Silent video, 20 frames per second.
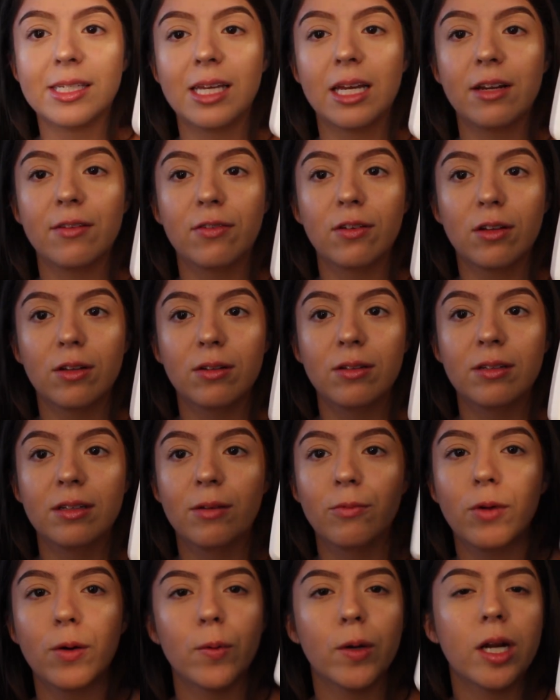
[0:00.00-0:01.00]
Cetaphil,
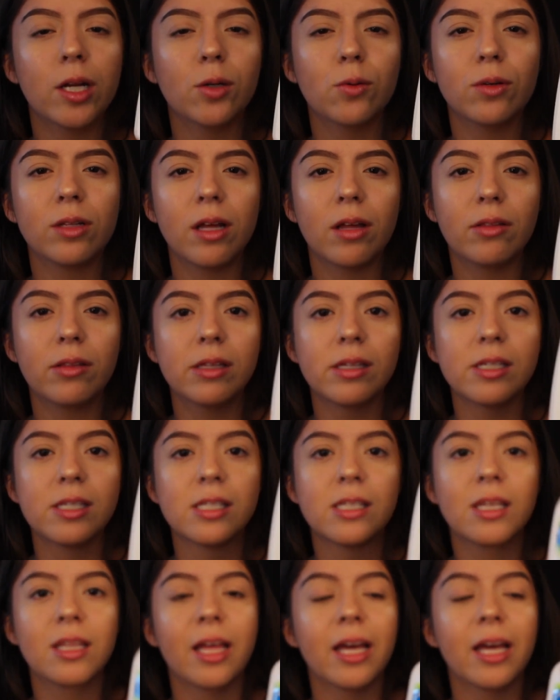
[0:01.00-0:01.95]
what would I do without this?